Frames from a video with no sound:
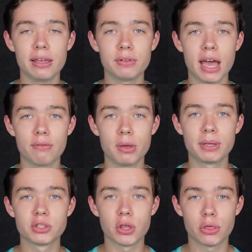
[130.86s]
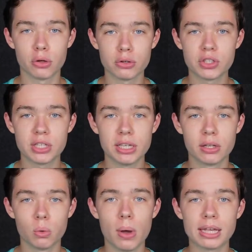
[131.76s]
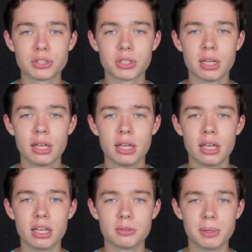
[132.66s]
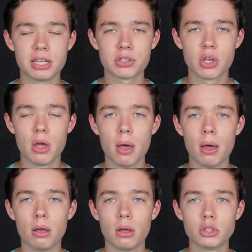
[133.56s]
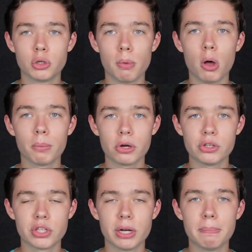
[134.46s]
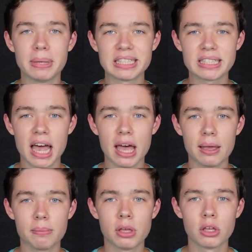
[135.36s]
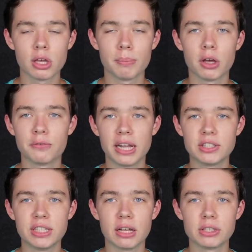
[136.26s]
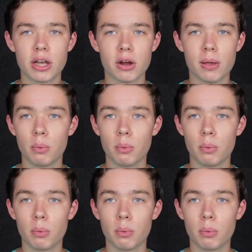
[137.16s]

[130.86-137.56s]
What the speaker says: even have them as the third seed in the West is because Jamal Murray is going to miss time coming off an ACL tear.